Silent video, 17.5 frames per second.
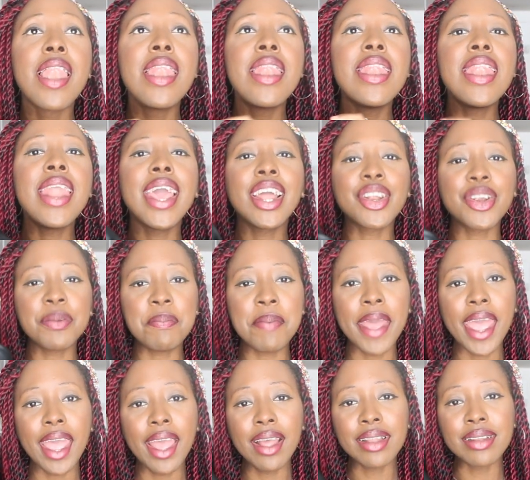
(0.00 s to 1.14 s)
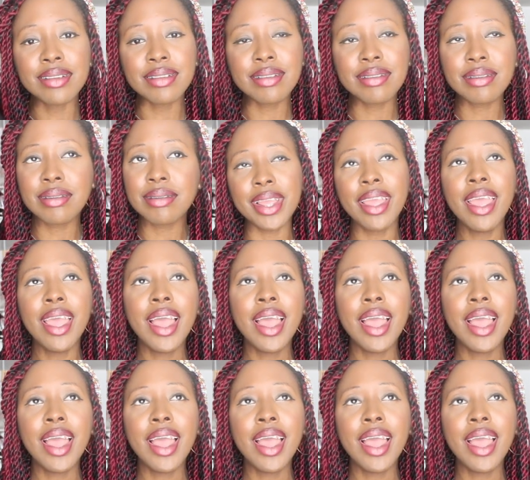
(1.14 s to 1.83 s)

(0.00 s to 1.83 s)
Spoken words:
leather pants.